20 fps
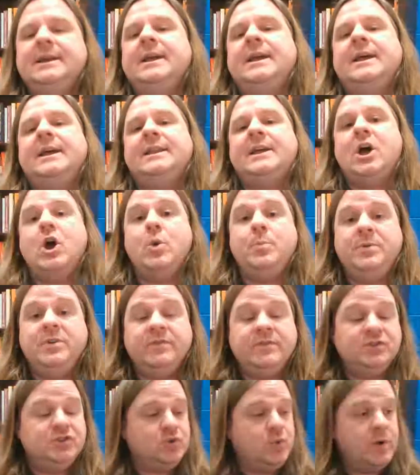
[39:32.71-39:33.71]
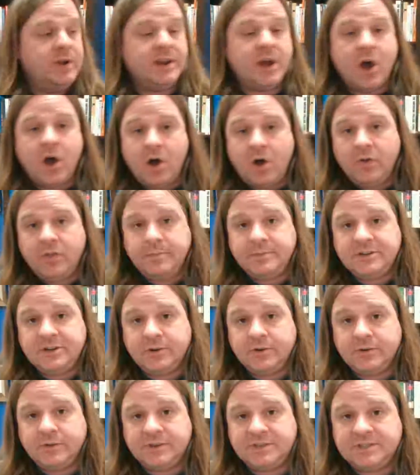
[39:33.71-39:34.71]
and I hope you've enjoyed all the
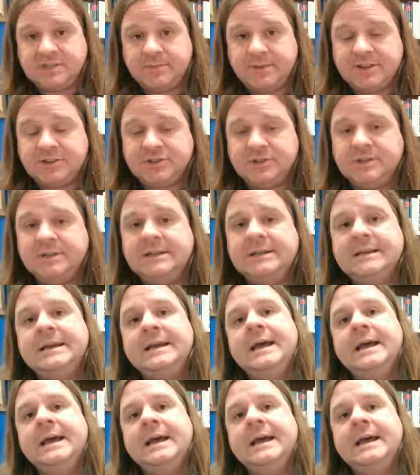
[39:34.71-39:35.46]
material this semester.